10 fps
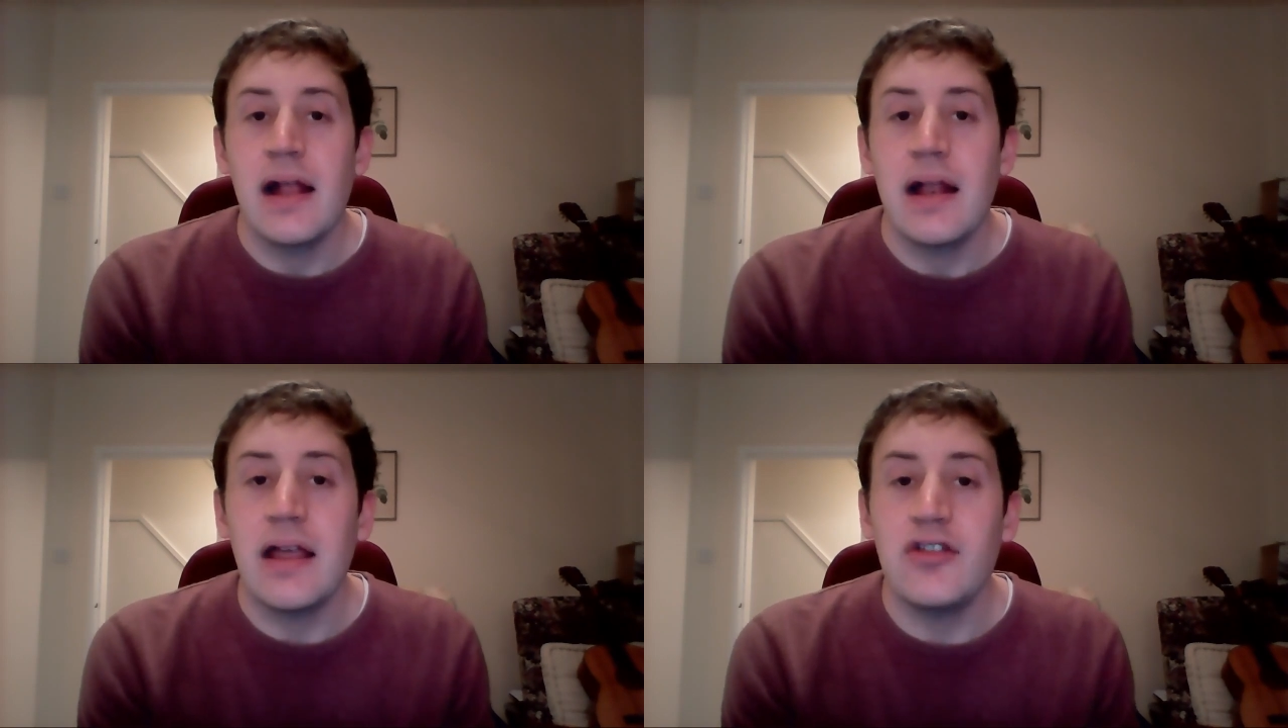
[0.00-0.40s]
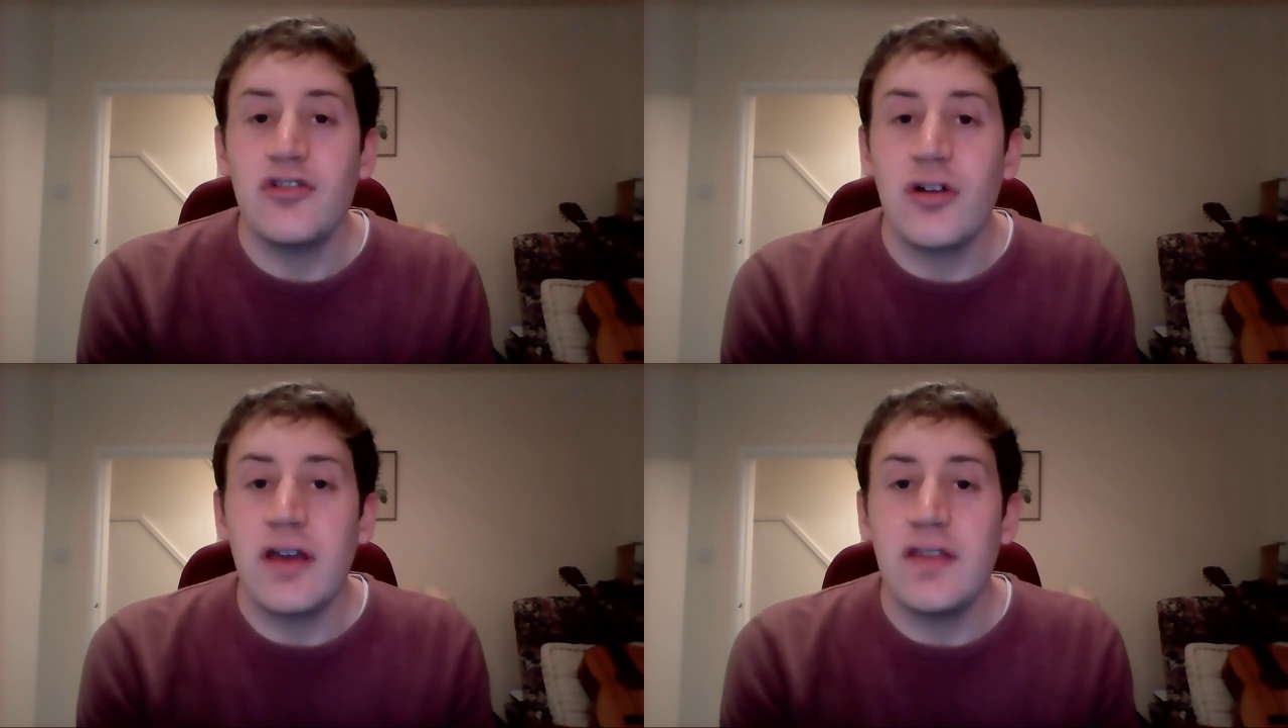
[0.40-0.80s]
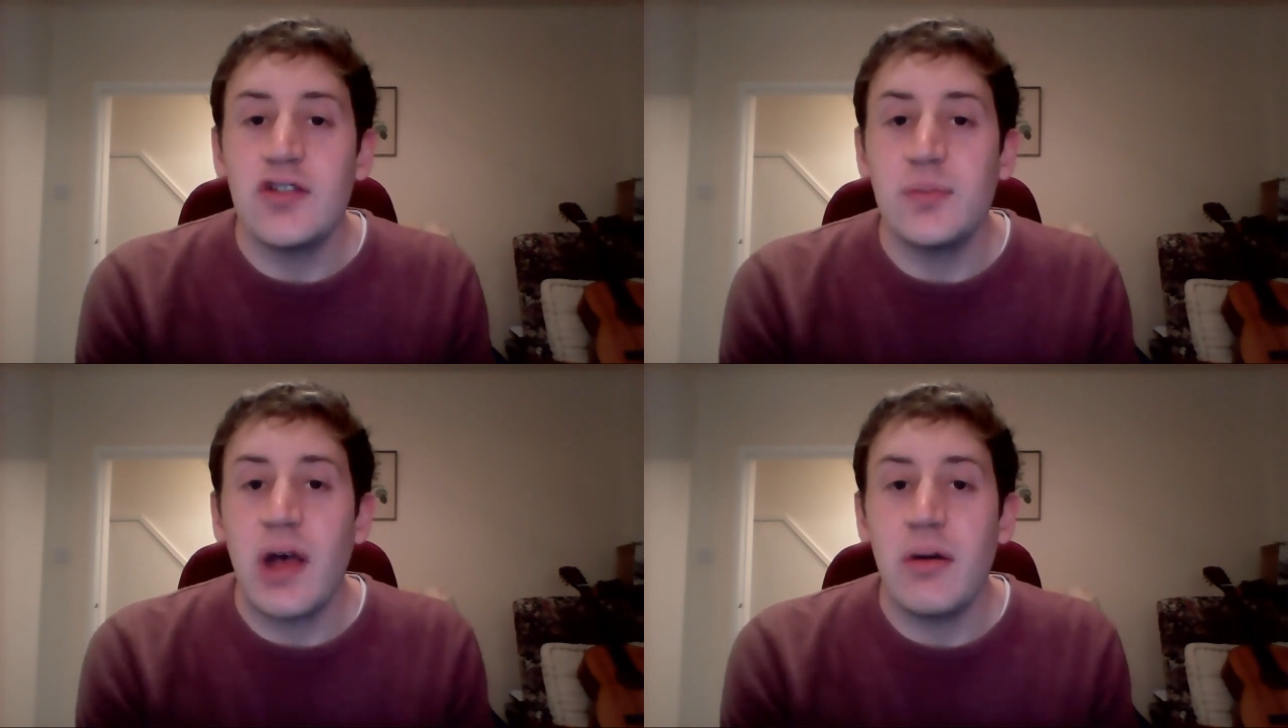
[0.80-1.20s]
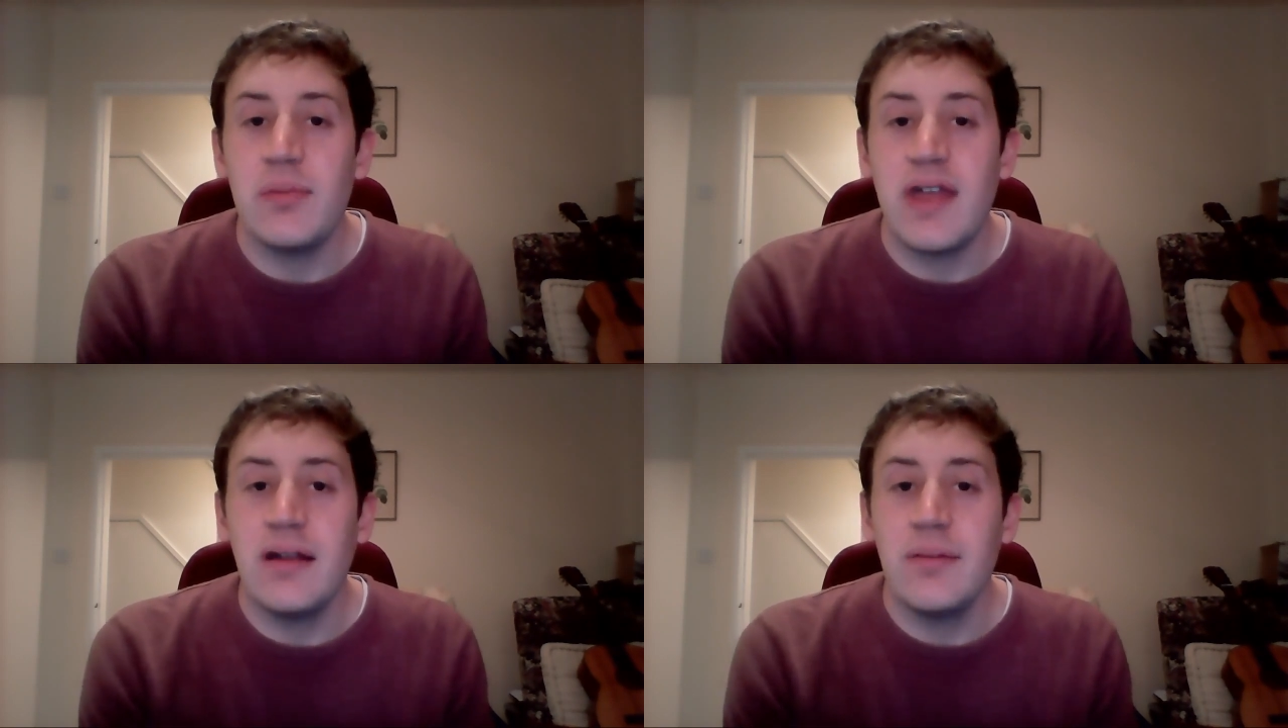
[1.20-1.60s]
Let's try this
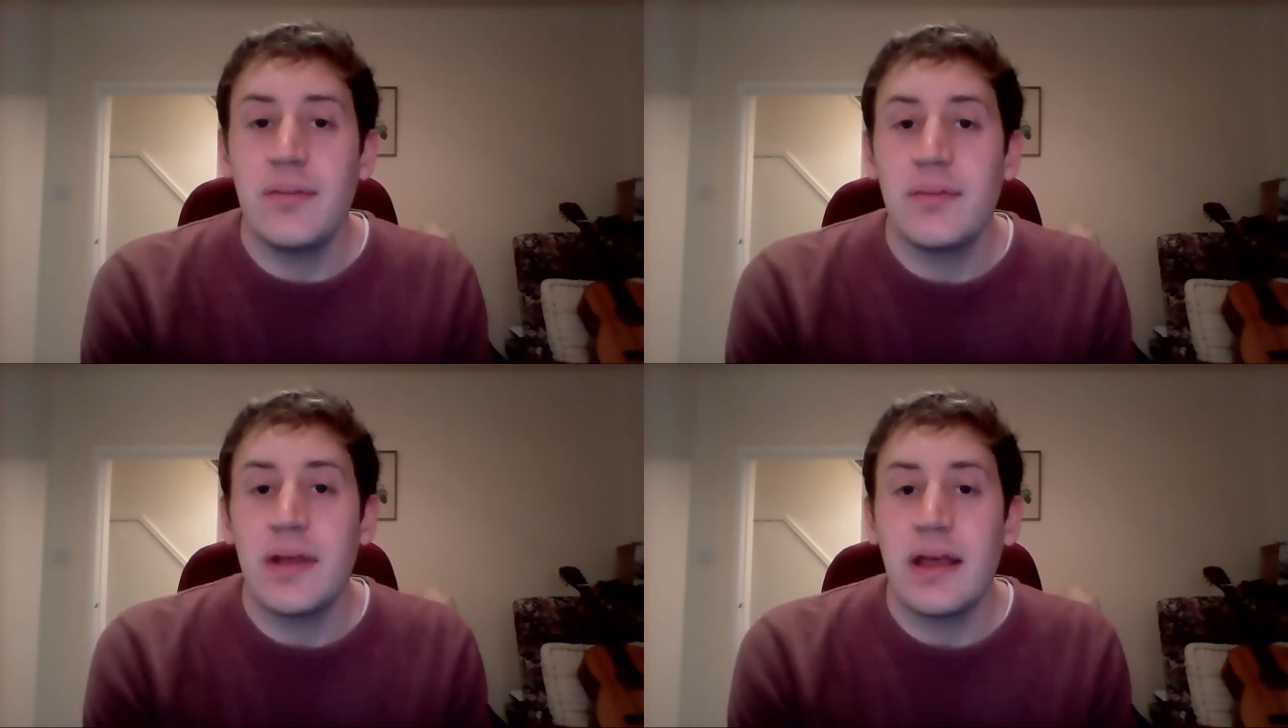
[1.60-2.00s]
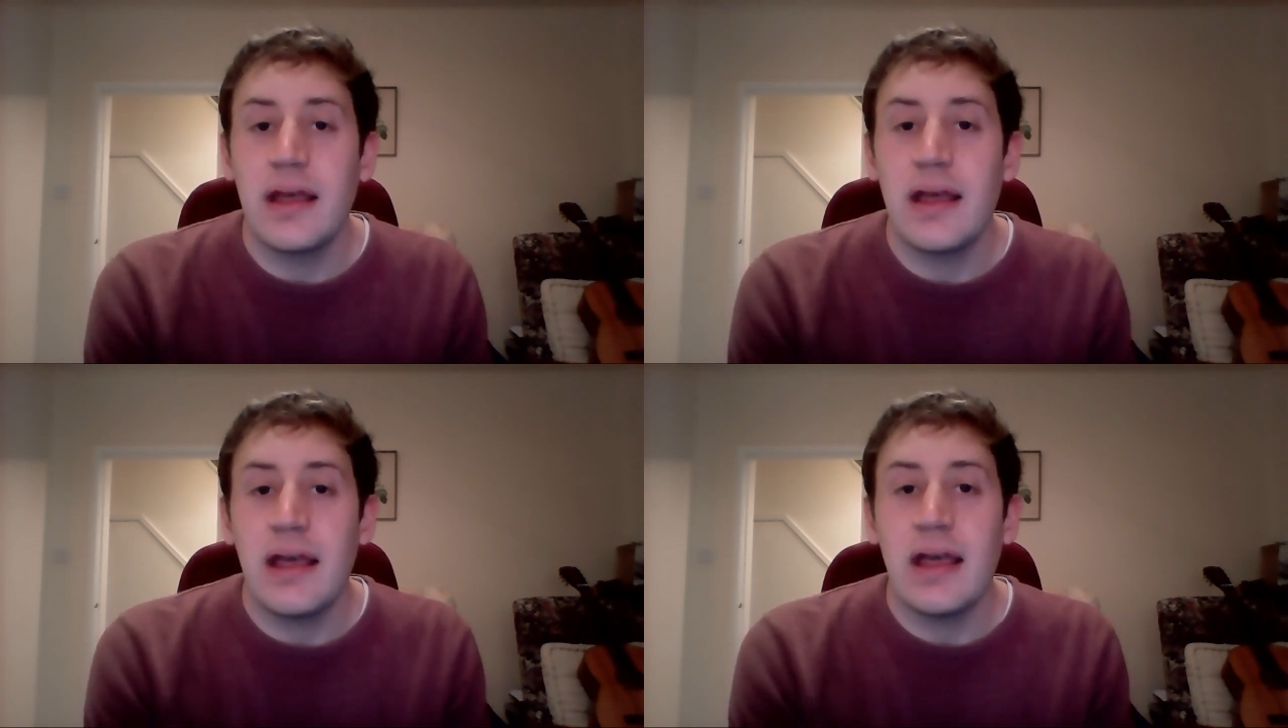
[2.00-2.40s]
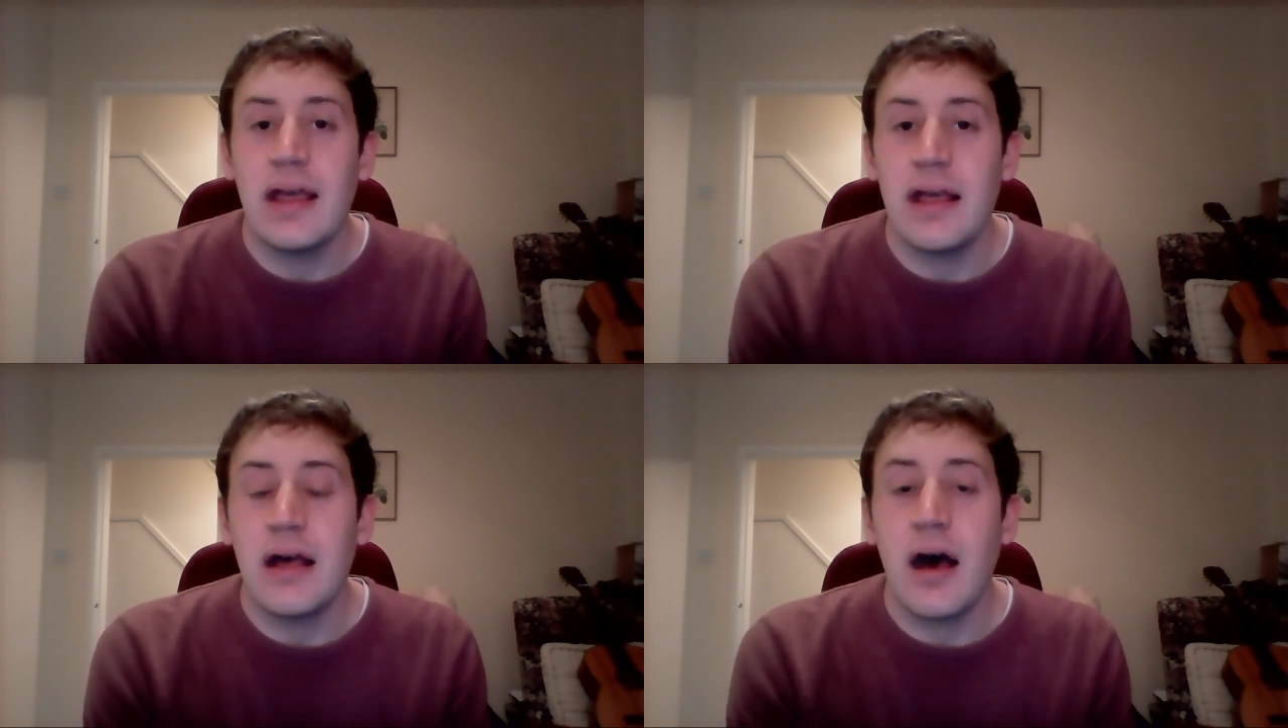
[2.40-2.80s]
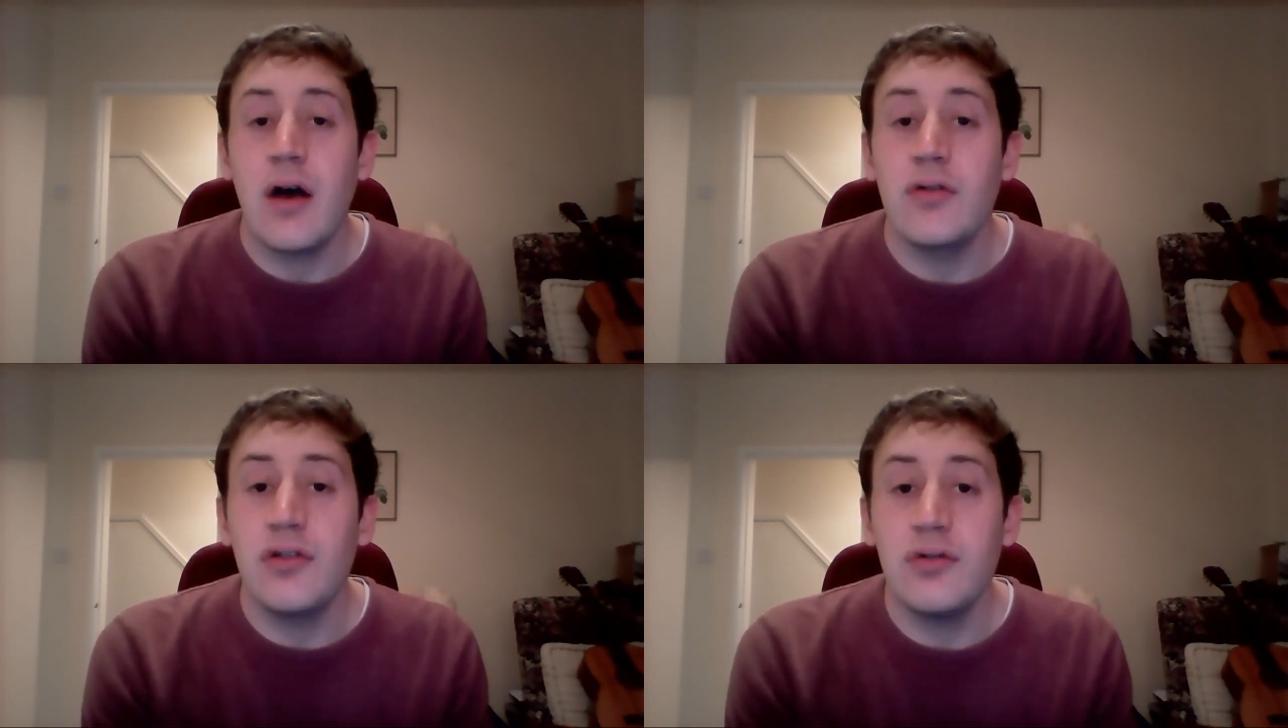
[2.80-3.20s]
poem then.
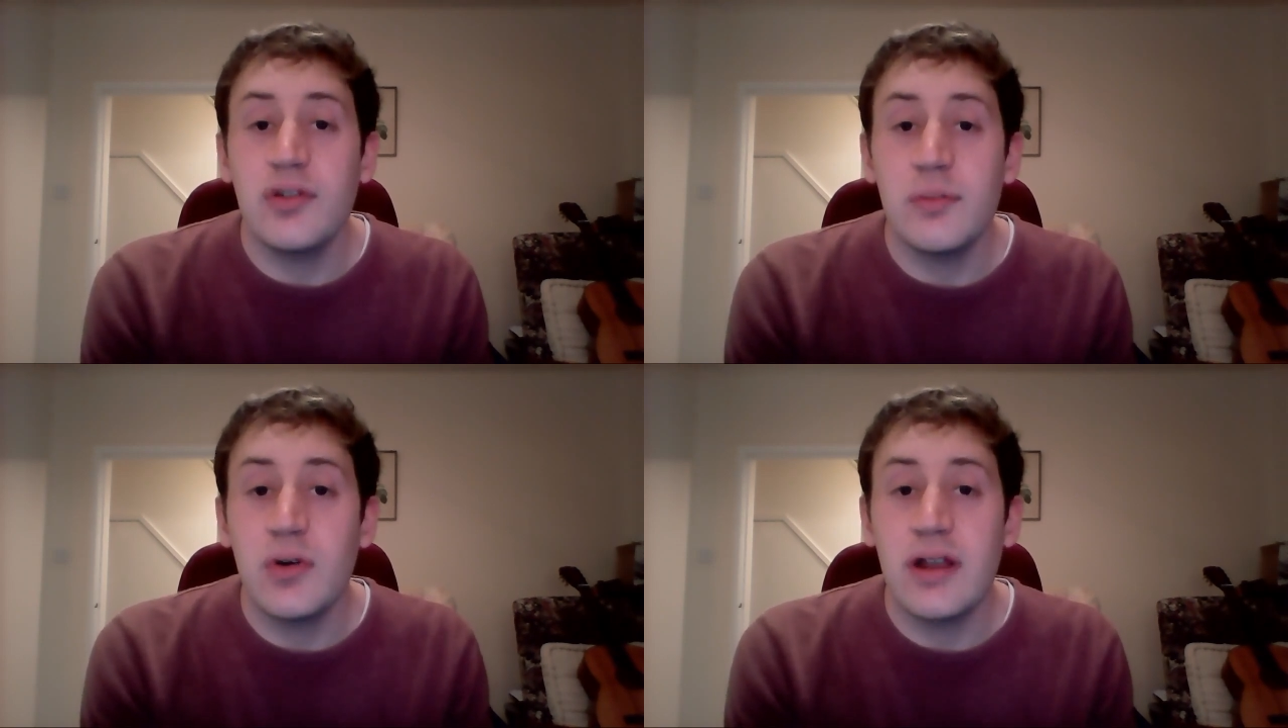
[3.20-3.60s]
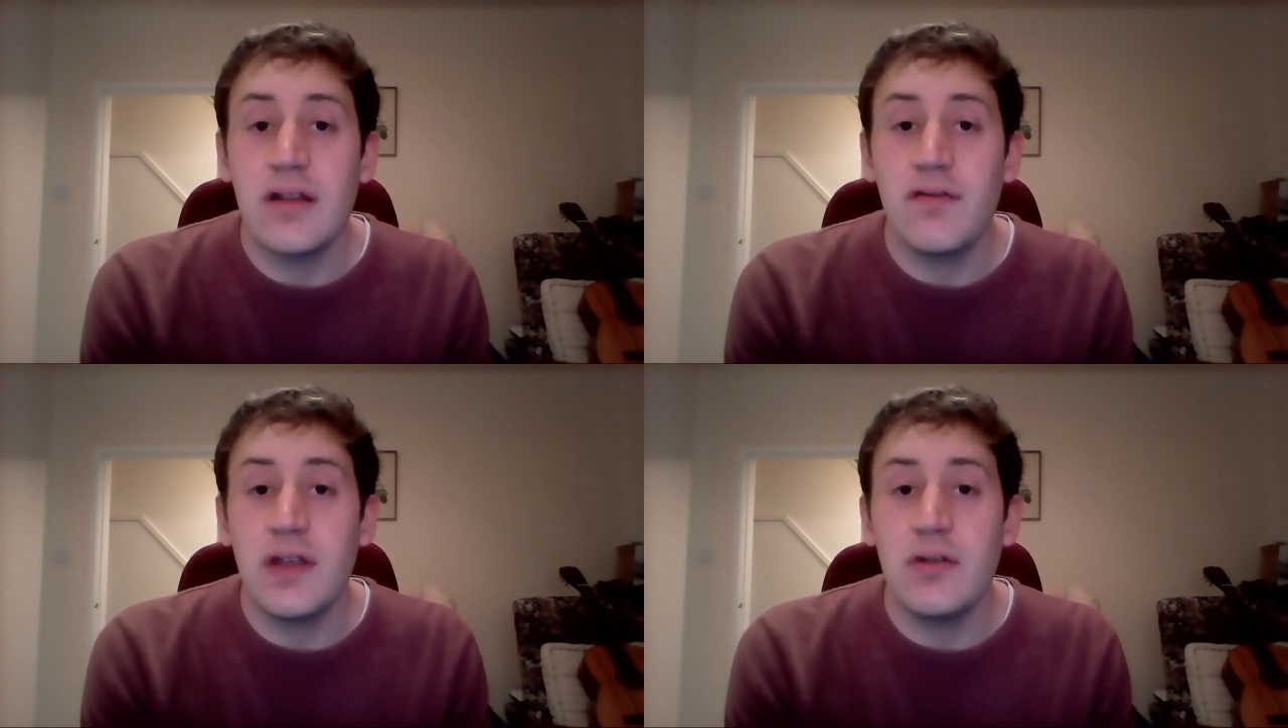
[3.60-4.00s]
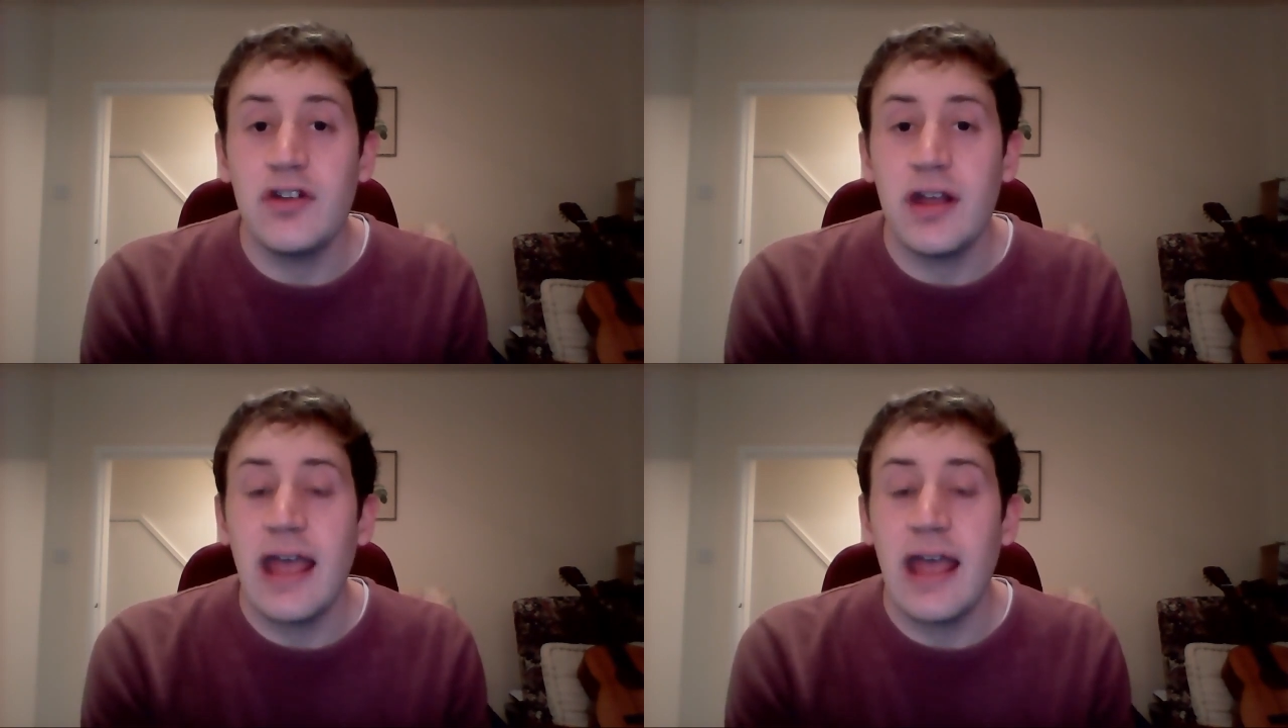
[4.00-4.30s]
I'll do some more in the future,